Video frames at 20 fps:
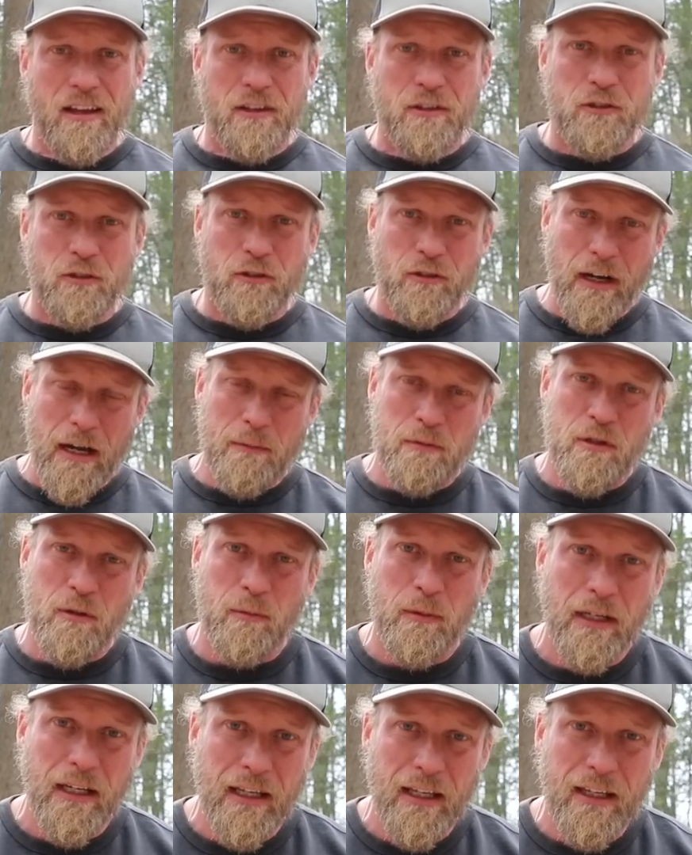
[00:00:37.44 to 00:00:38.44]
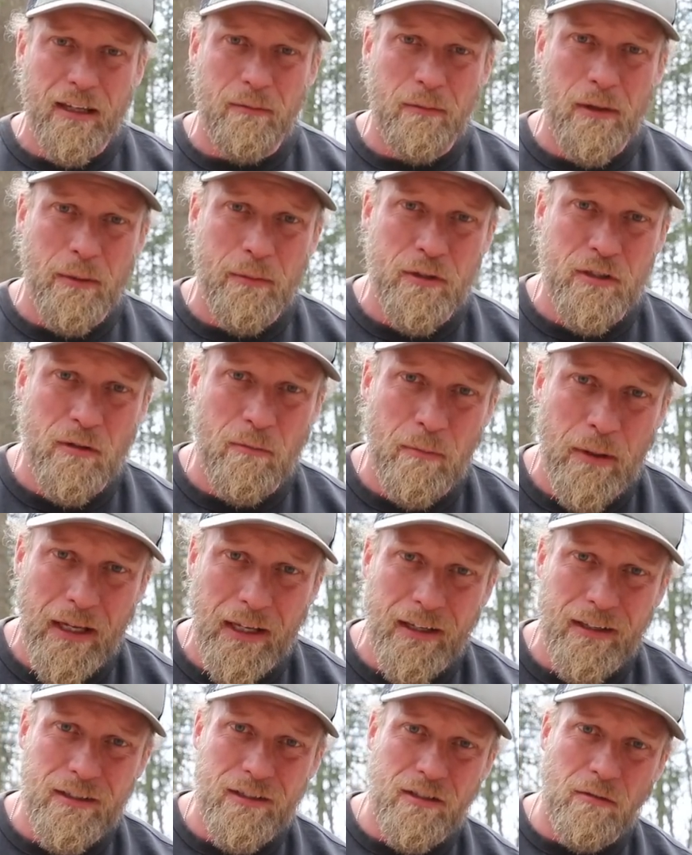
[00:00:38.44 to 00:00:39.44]
So grab something to eat, maybe some
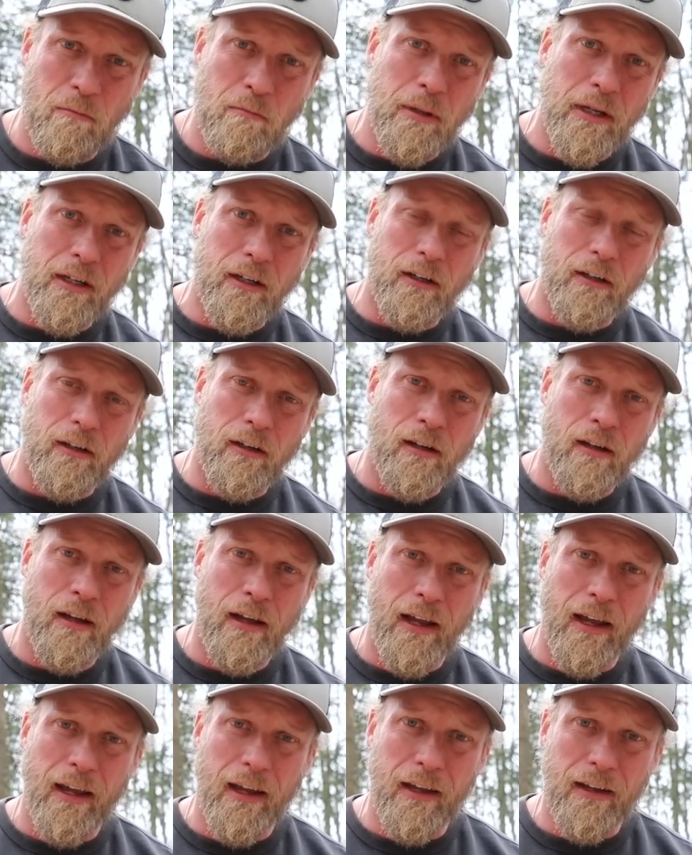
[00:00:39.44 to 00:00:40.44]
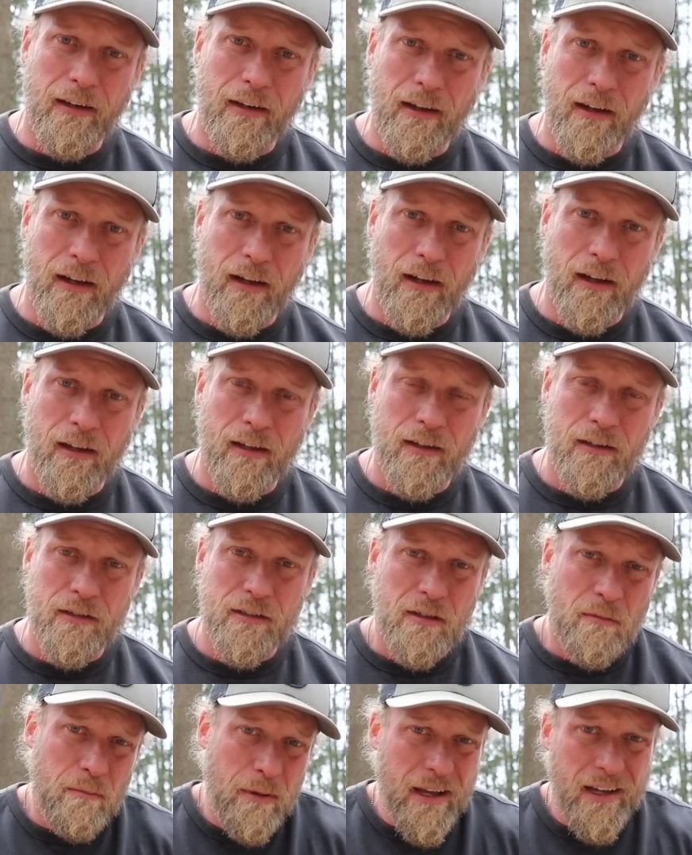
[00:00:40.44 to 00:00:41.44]
bacon, some beer, and uh,
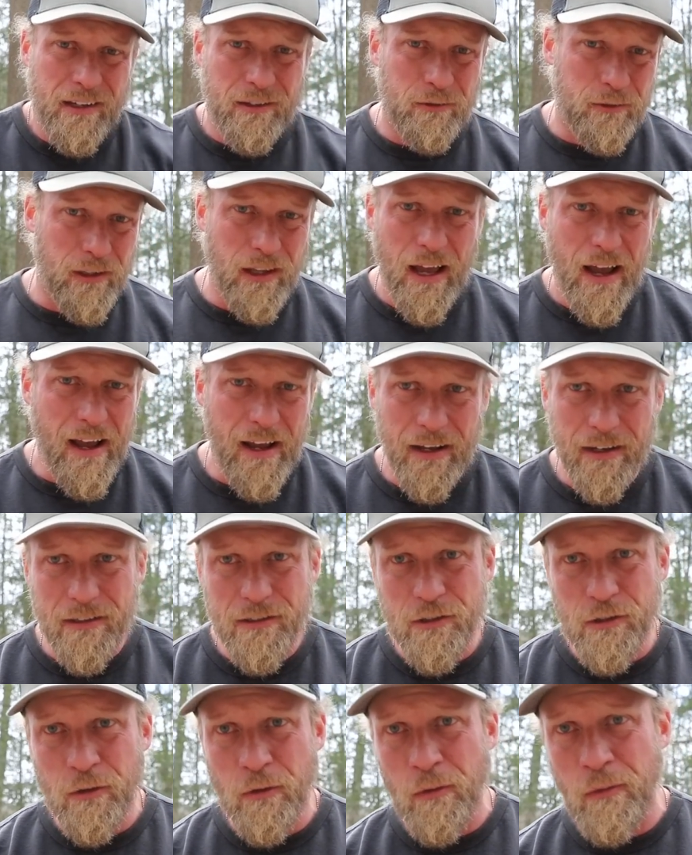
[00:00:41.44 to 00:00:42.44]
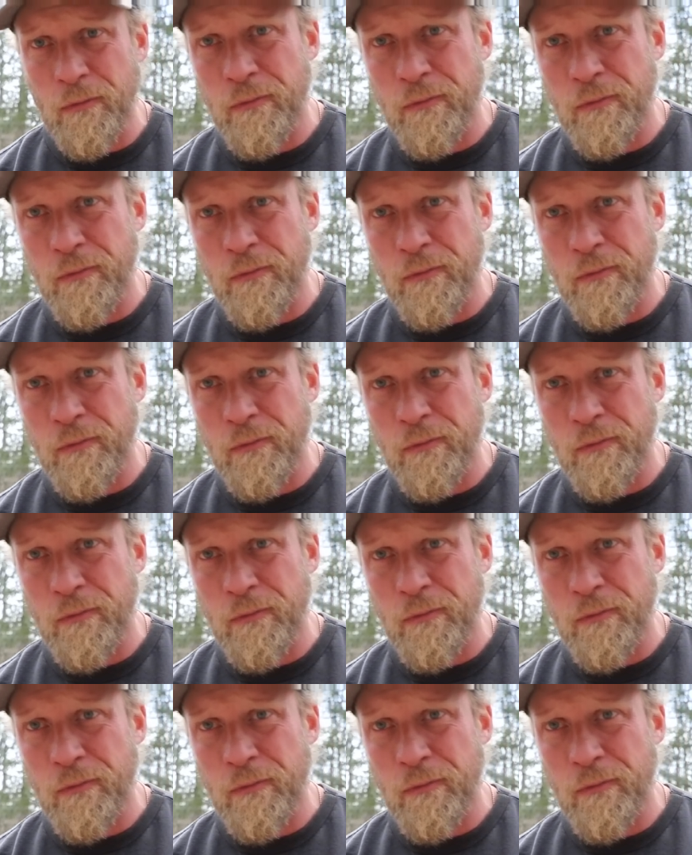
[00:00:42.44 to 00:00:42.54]
sit back and relax.